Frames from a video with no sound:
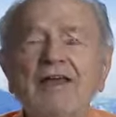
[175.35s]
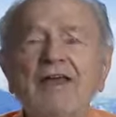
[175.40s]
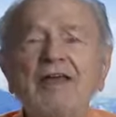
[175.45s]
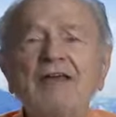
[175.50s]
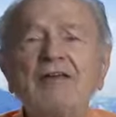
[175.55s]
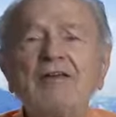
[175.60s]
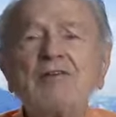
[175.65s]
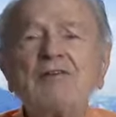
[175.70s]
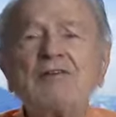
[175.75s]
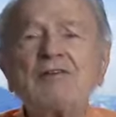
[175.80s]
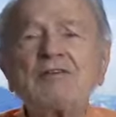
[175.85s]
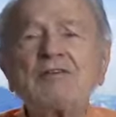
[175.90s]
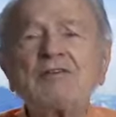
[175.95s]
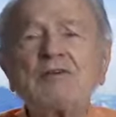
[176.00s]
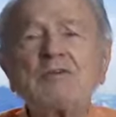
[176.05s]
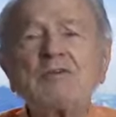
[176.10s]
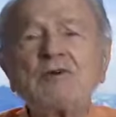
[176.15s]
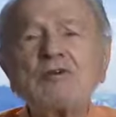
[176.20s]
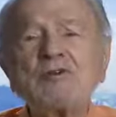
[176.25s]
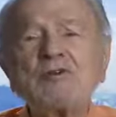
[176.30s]
And you feel
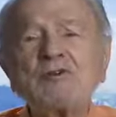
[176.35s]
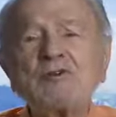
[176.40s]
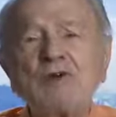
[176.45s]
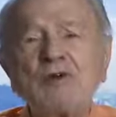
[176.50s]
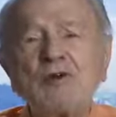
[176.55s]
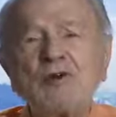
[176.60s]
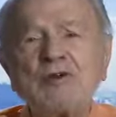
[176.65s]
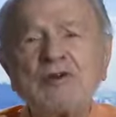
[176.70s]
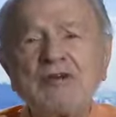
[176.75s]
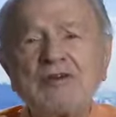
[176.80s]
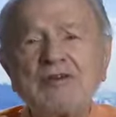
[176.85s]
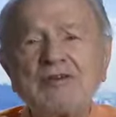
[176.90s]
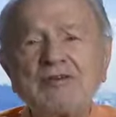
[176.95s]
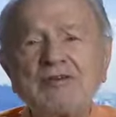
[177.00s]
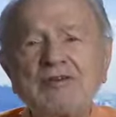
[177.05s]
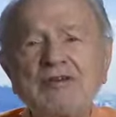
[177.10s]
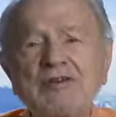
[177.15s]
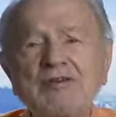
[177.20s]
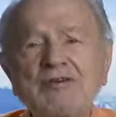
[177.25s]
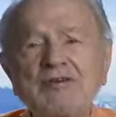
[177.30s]
so much joy
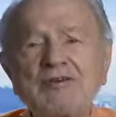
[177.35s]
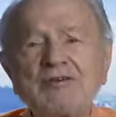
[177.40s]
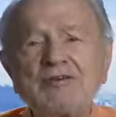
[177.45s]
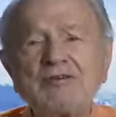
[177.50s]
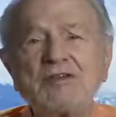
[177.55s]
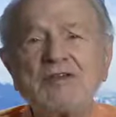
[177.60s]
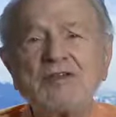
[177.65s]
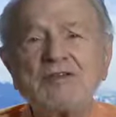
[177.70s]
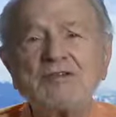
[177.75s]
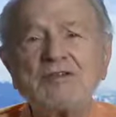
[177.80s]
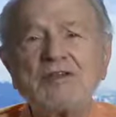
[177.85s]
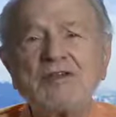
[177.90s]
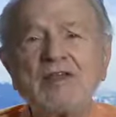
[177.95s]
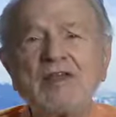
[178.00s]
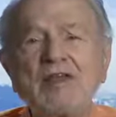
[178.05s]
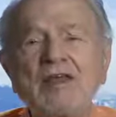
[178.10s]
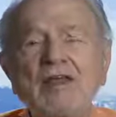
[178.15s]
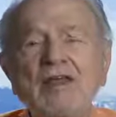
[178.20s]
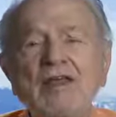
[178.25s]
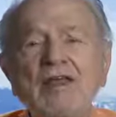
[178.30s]
inside yourself that
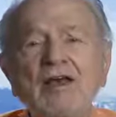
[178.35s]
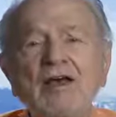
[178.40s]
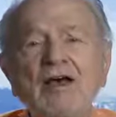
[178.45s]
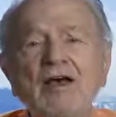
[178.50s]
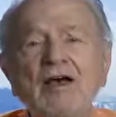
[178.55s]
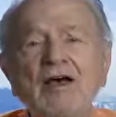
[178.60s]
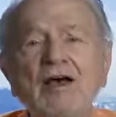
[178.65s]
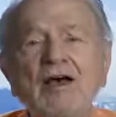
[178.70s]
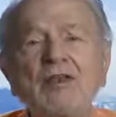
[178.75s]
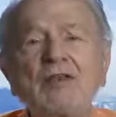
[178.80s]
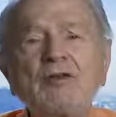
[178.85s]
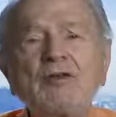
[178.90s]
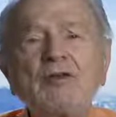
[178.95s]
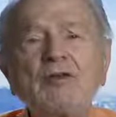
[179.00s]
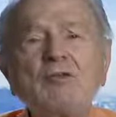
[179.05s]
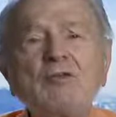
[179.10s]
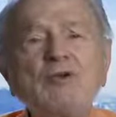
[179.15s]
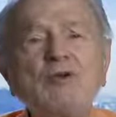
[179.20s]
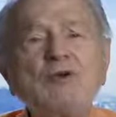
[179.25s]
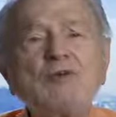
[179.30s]
other
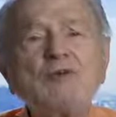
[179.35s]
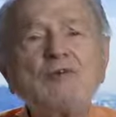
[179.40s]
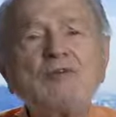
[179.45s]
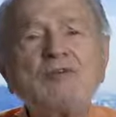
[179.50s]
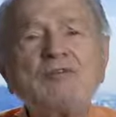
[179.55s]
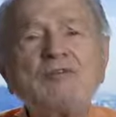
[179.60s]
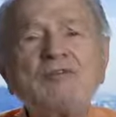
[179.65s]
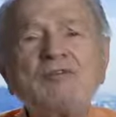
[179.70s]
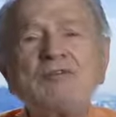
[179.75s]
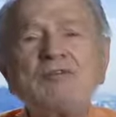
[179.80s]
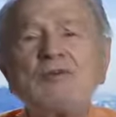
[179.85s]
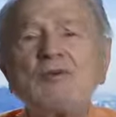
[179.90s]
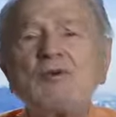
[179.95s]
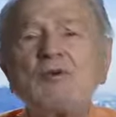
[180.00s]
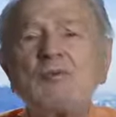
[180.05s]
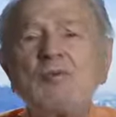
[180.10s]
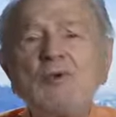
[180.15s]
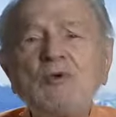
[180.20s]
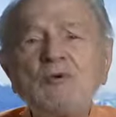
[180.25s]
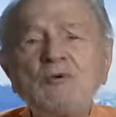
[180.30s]
amusements just don't
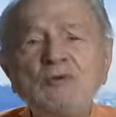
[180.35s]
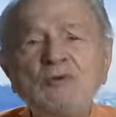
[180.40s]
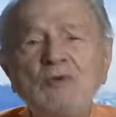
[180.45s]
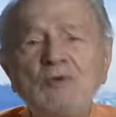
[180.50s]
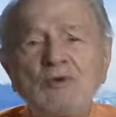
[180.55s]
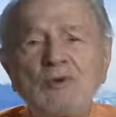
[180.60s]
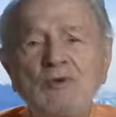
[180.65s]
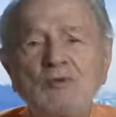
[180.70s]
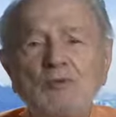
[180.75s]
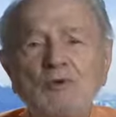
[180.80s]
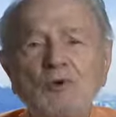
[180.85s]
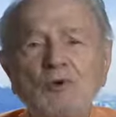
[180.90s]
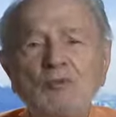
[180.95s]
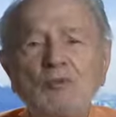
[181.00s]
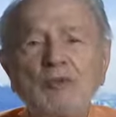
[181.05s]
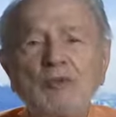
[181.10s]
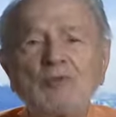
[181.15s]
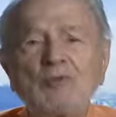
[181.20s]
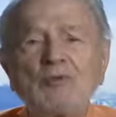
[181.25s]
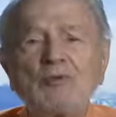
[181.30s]
amuse you anymore.
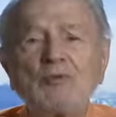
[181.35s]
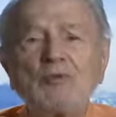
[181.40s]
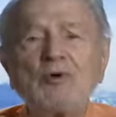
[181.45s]
People